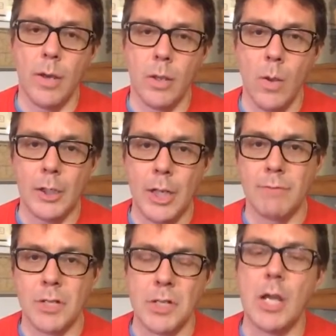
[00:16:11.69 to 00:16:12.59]
you actually
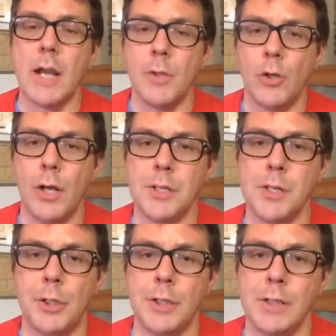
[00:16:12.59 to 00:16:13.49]
have to design the
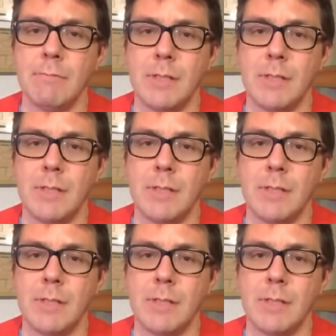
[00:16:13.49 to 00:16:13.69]
transition